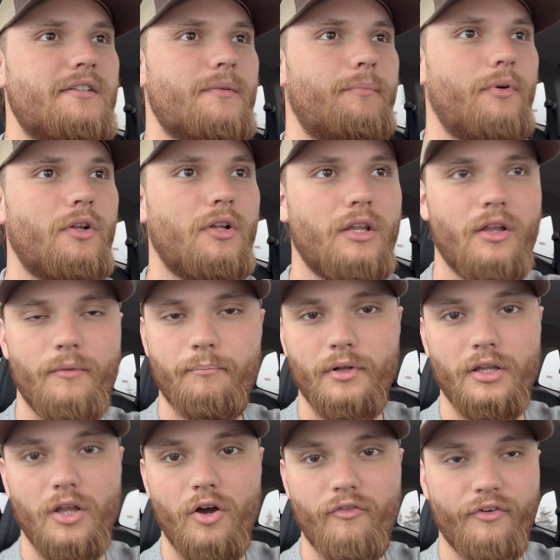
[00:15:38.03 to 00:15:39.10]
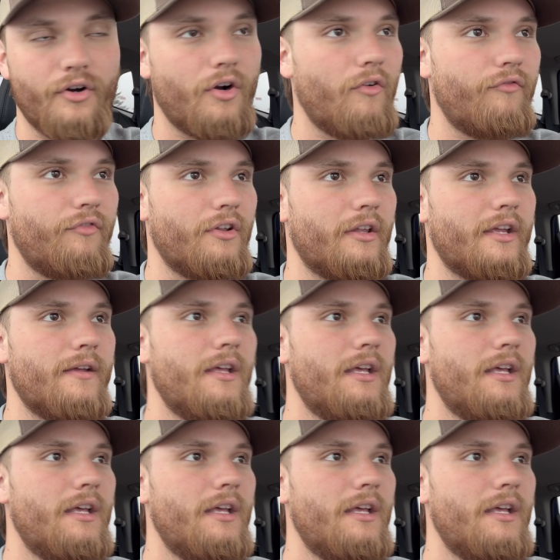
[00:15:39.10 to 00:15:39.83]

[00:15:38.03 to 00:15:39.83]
to pull over, hopefully,